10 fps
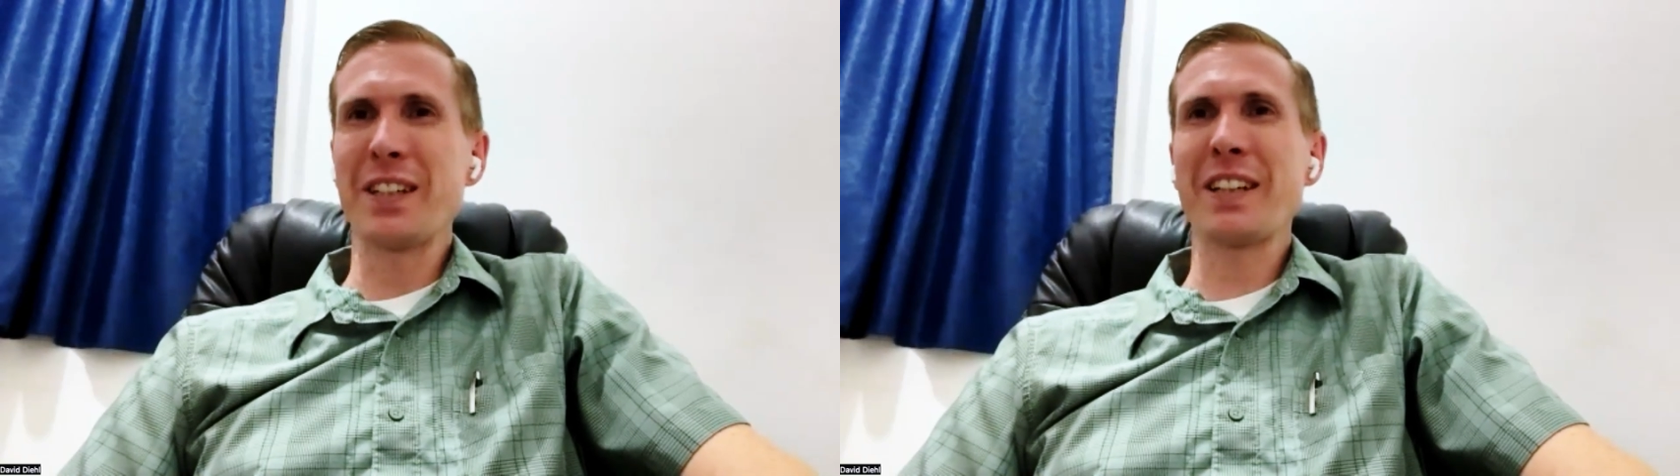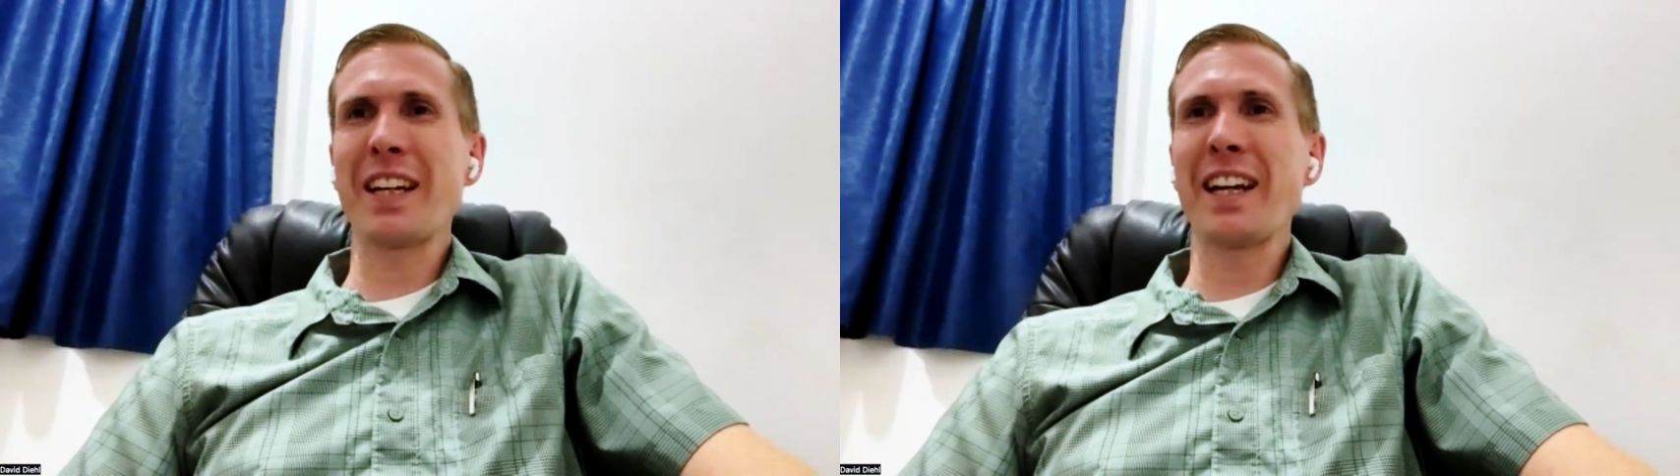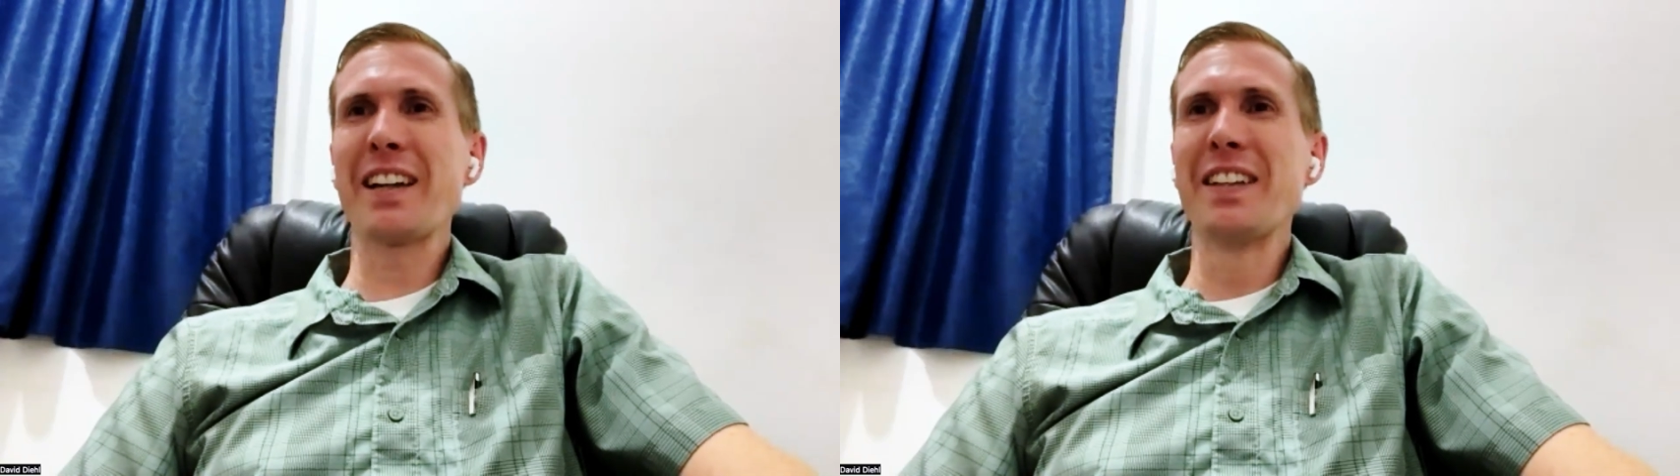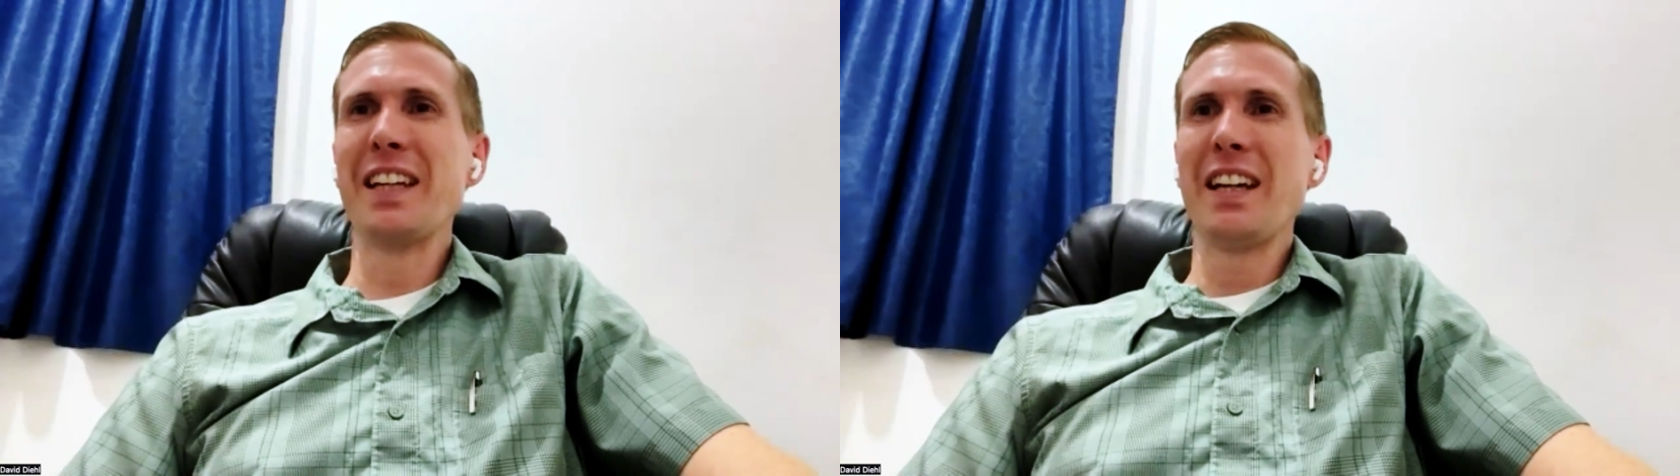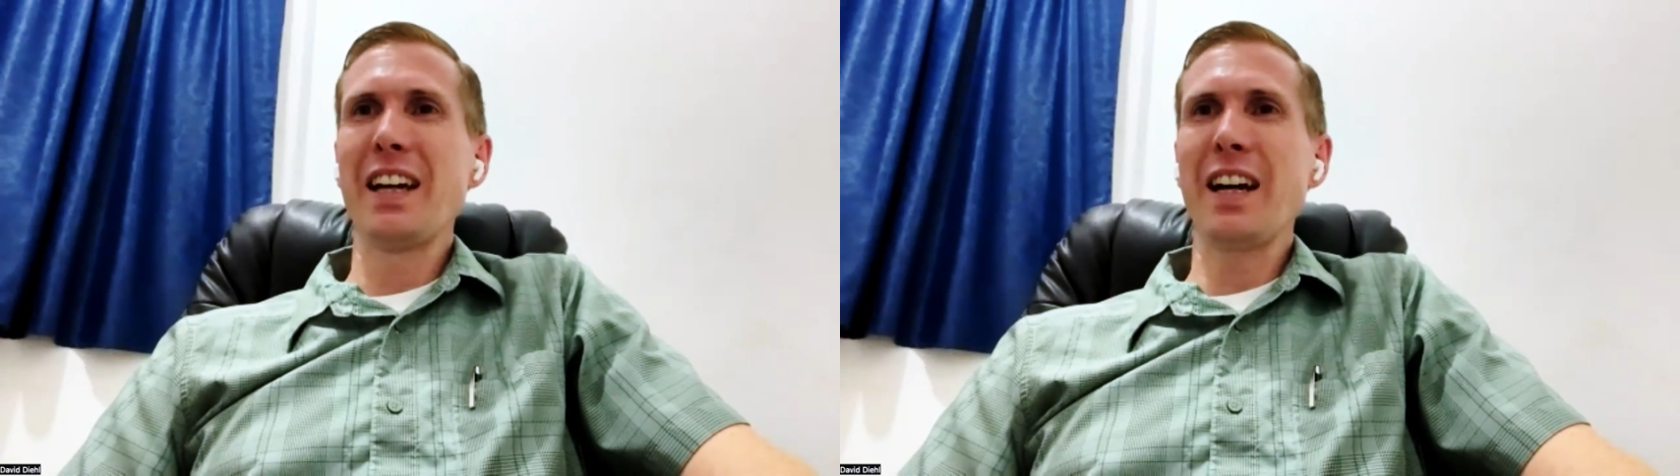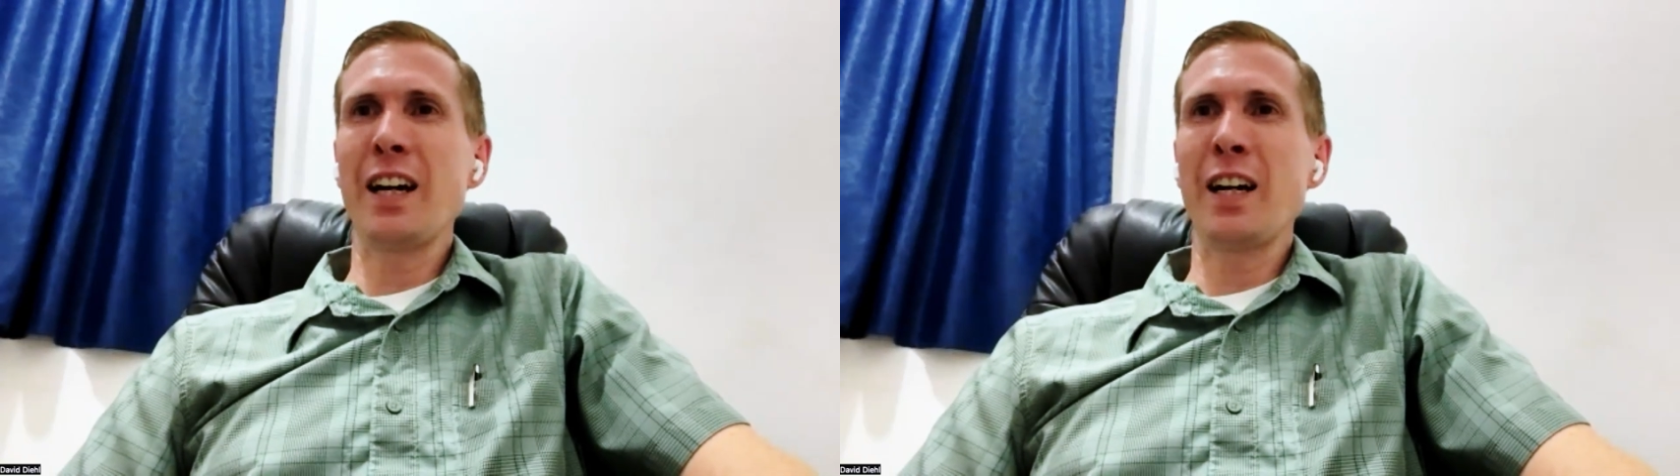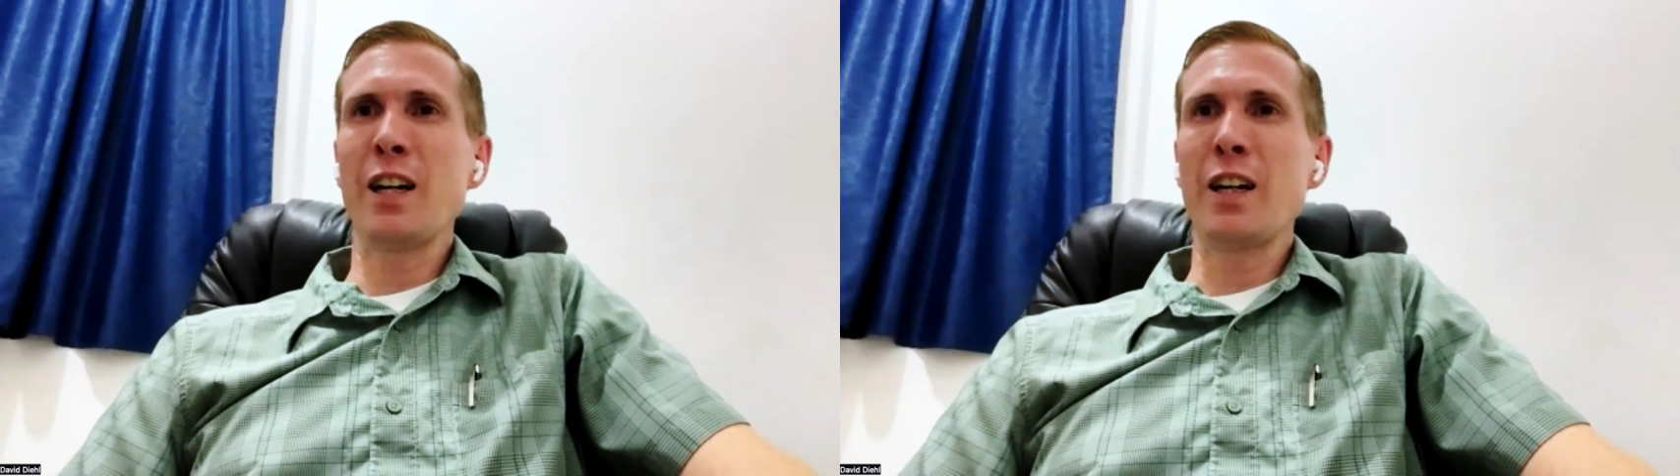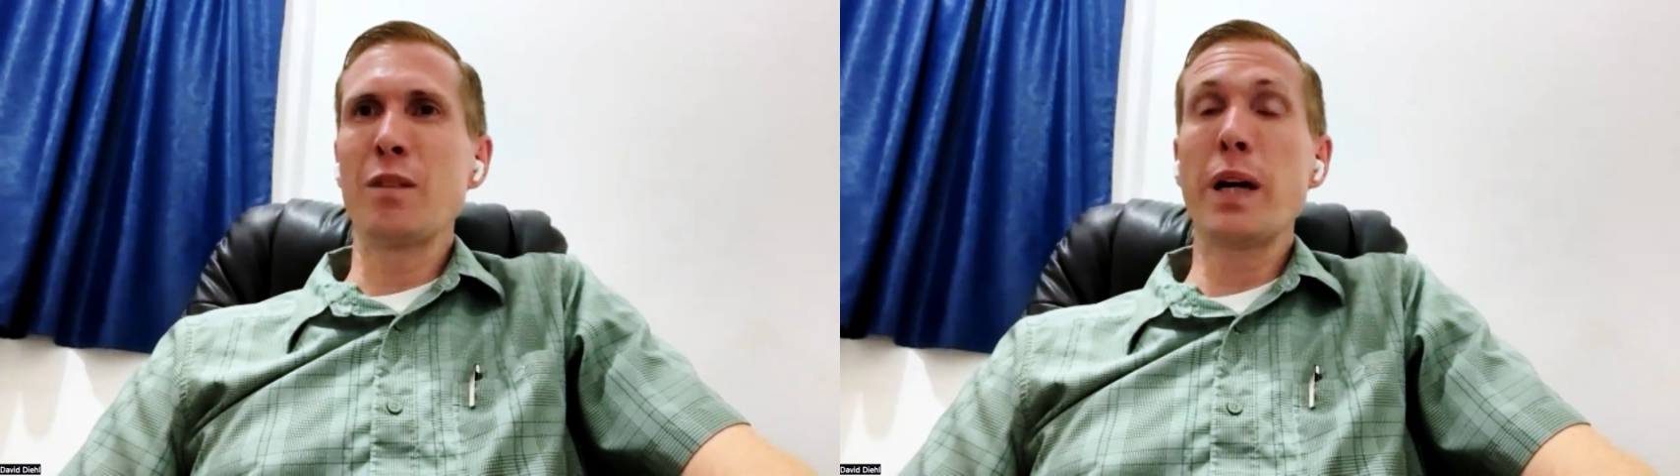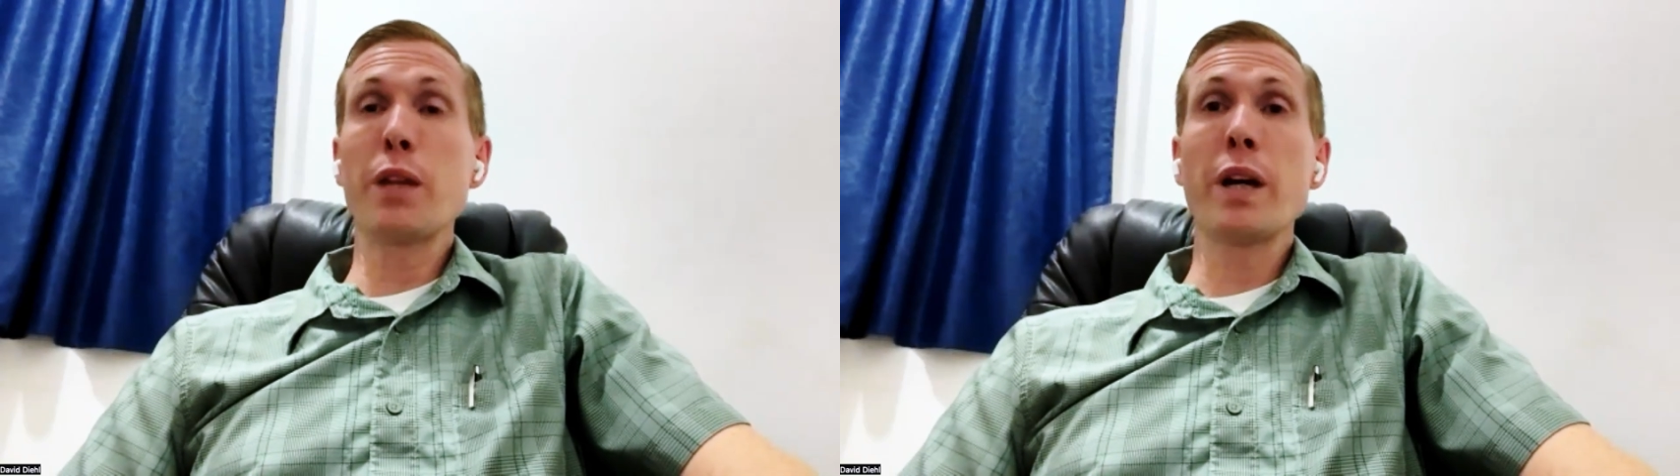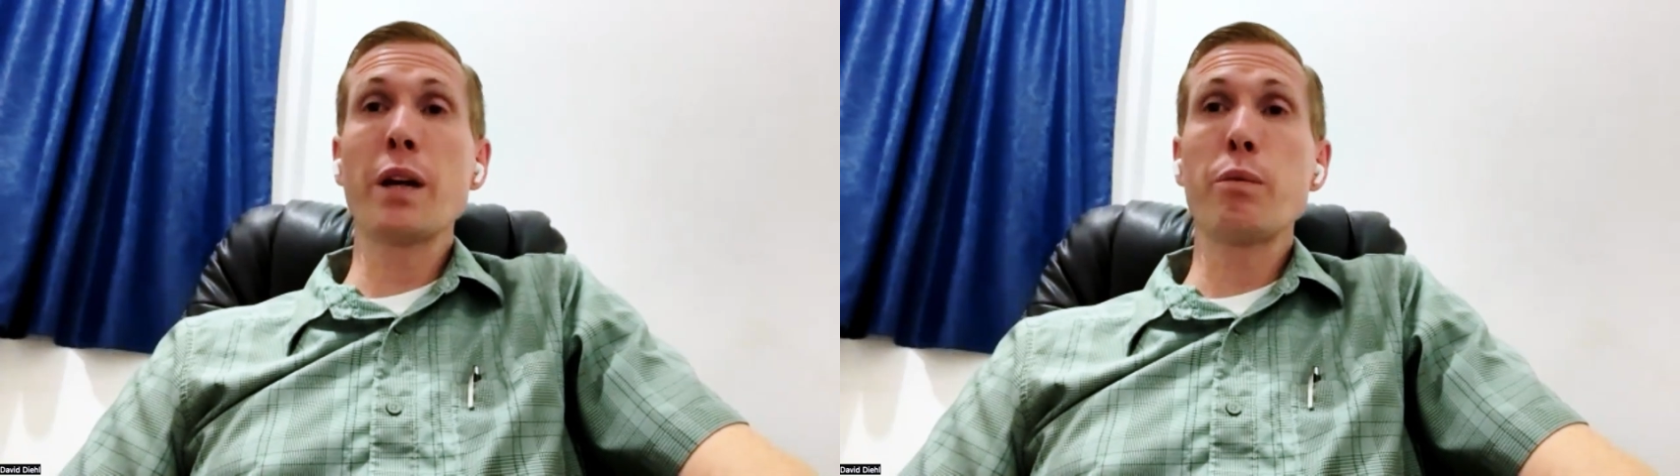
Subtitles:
okay? By the way,